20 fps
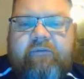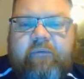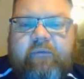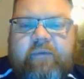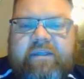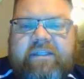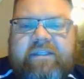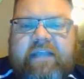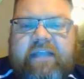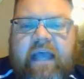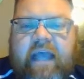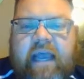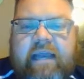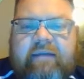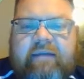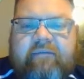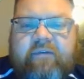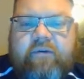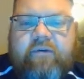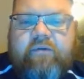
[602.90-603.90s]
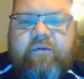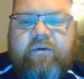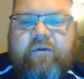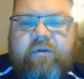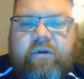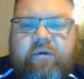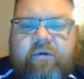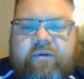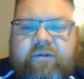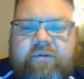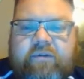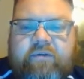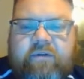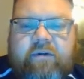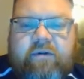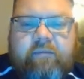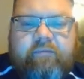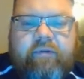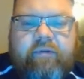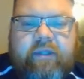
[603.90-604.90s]
from a side view, you'll notice those are
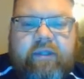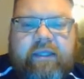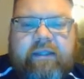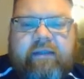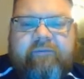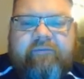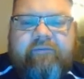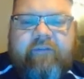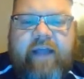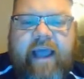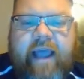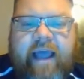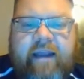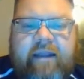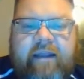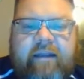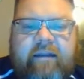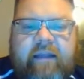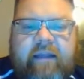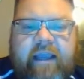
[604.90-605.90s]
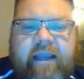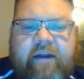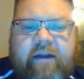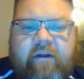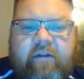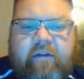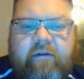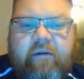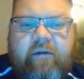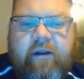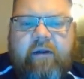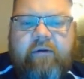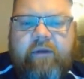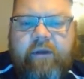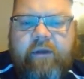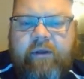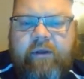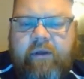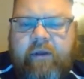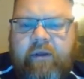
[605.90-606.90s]
completely flat and laying on the ground.
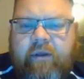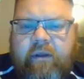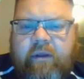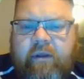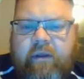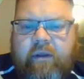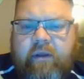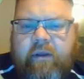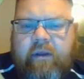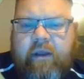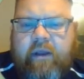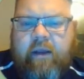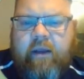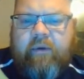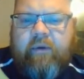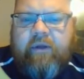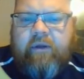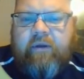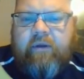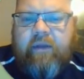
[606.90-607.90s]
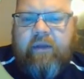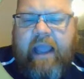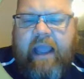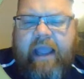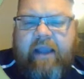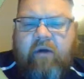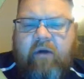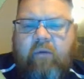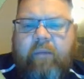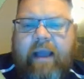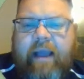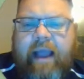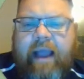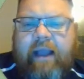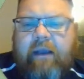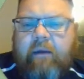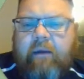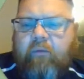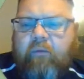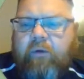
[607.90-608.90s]
I'm going to angle
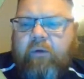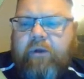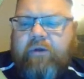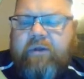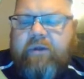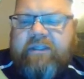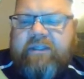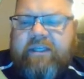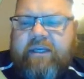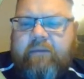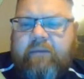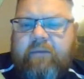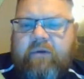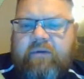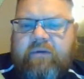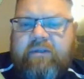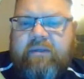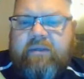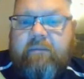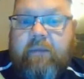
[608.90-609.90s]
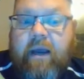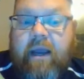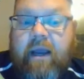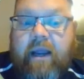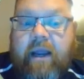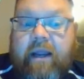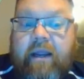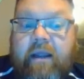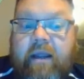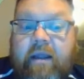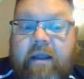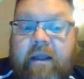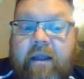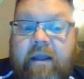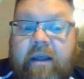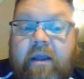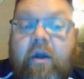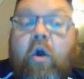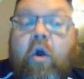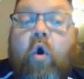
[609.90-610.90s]
back up where you can see them using my
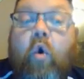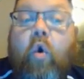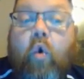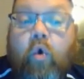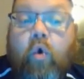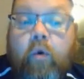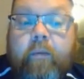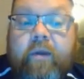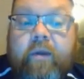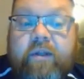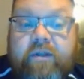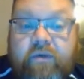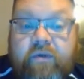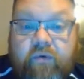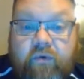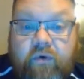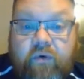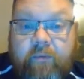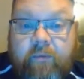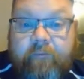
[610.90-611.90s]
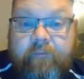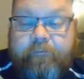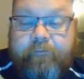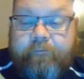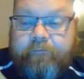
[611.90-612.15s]
orbit tool.